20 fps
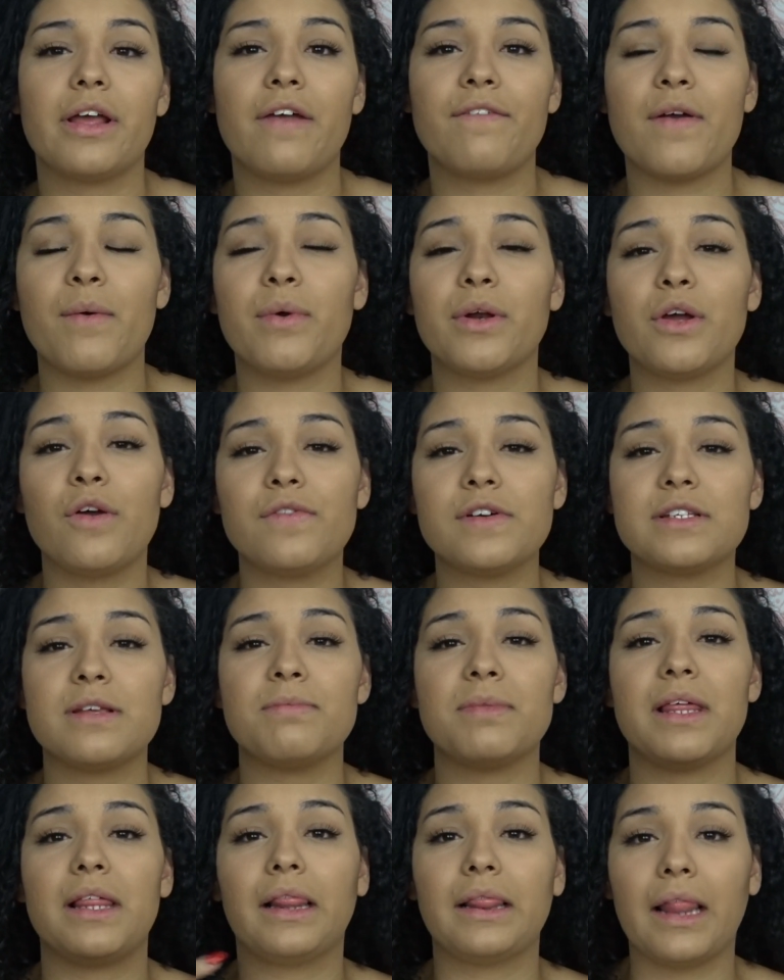If I want to go for
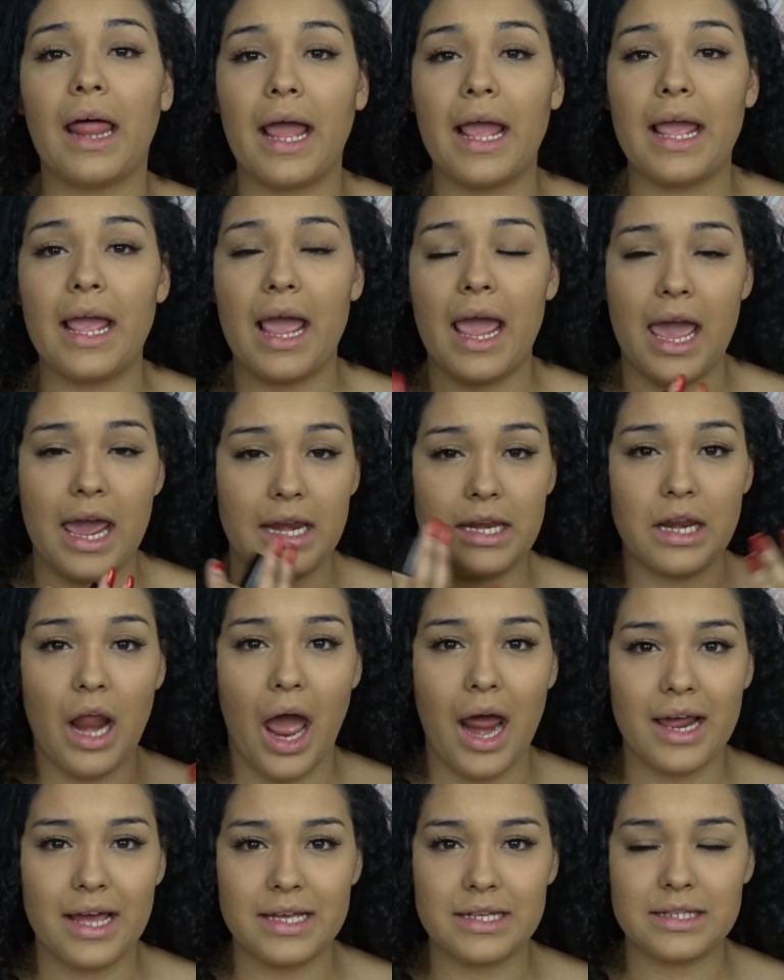something light and
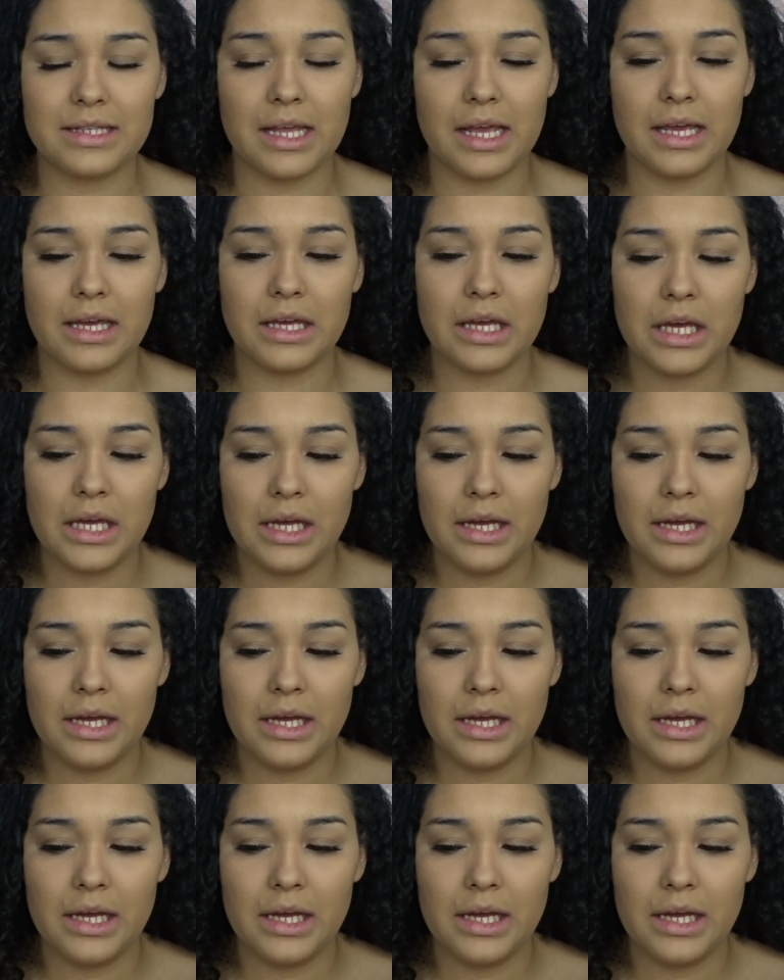not as like